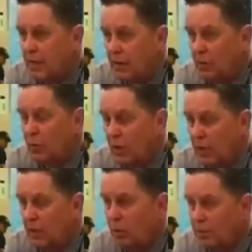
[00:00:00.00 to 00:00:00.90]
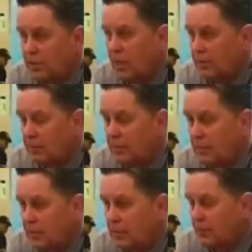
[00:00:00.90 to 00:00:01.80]
it really opens up,
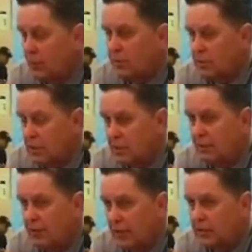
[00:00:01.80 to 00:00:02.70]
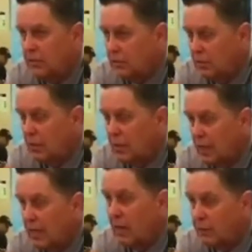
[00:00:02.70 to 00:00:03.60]
forces the defense to
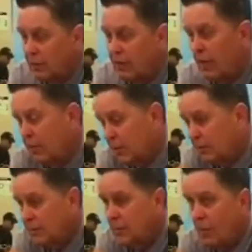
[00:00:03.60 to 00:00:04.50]
account for them